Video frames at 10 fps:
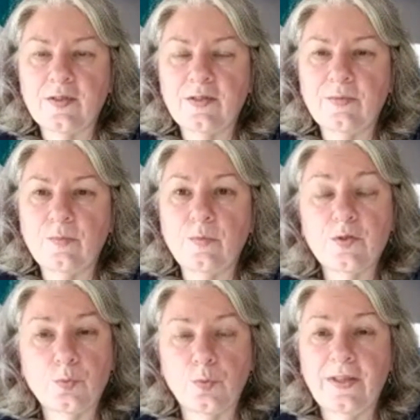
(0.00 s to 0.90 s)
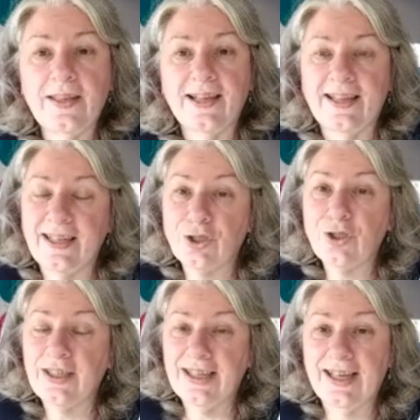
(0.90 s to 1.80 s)
Was one that I
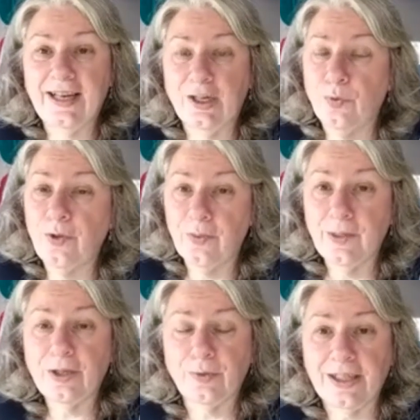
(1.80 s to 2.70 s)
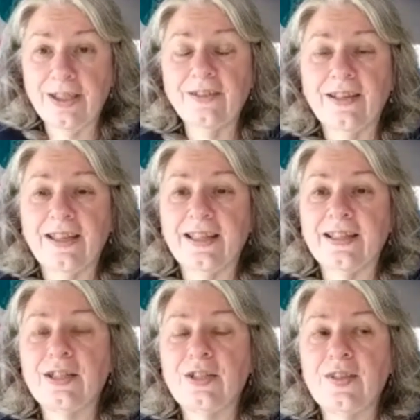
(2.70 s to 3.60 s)
actually cut out with my Cricut,
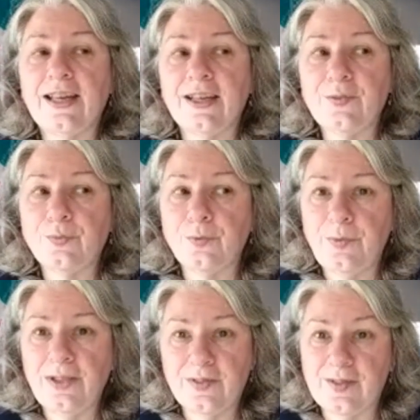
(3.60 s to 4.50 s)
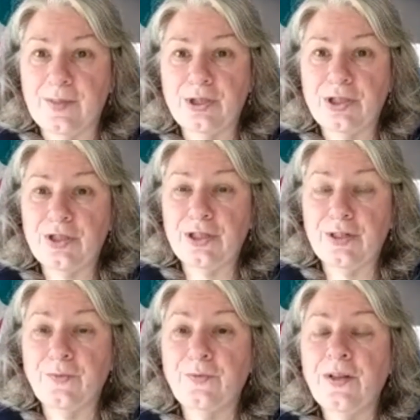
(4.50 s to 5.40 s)
and that will be the subject
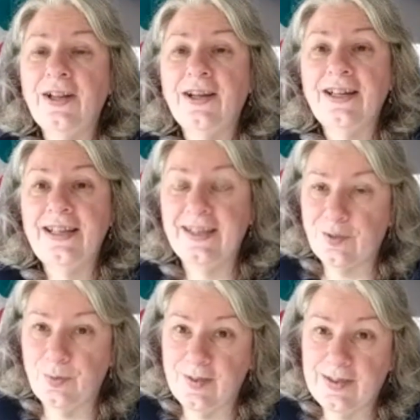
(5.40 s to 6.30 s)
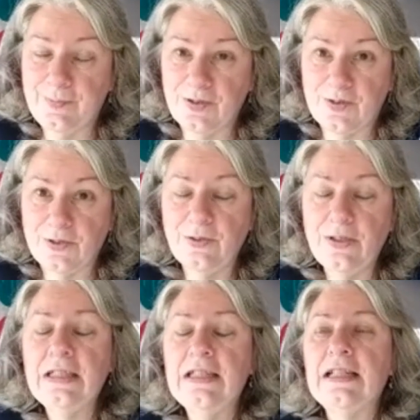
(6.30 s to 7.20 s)
of next week's episode,
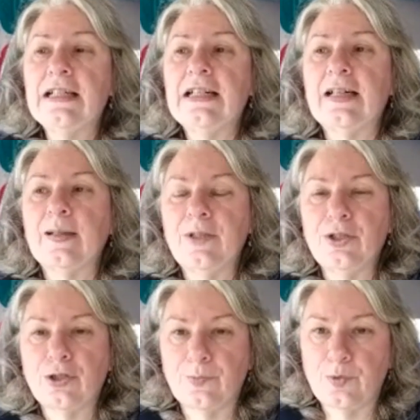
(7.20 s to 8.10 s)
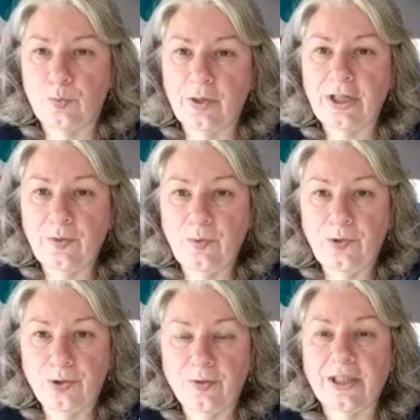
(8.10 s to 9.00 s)
in terms of working with your
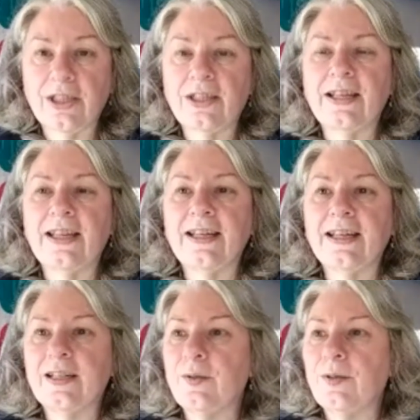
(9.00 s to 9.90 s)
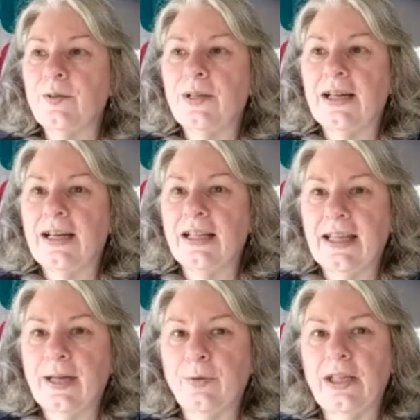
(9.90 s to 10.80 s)
Cricut and
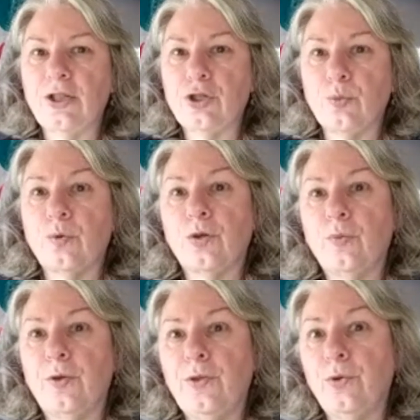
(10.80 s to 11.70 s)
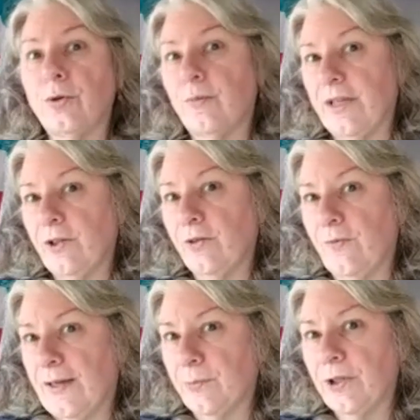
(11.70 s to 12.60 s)
allowing it to work with your regular fabric.